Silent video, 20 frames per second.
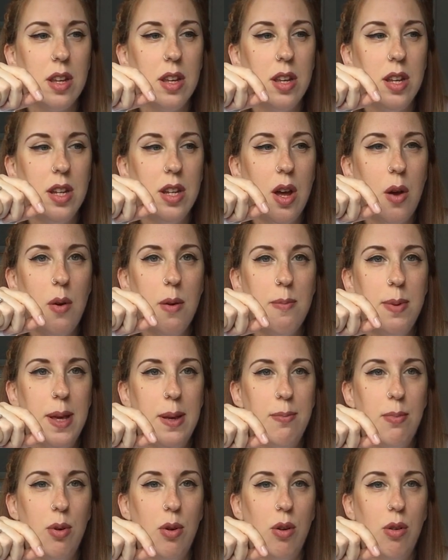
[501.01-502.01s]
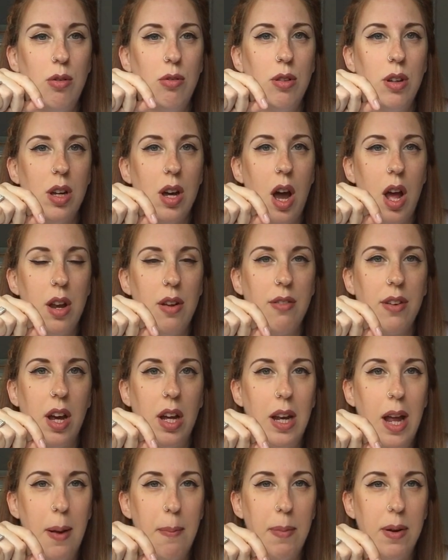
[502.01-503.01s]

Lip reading: you know when people kind of collect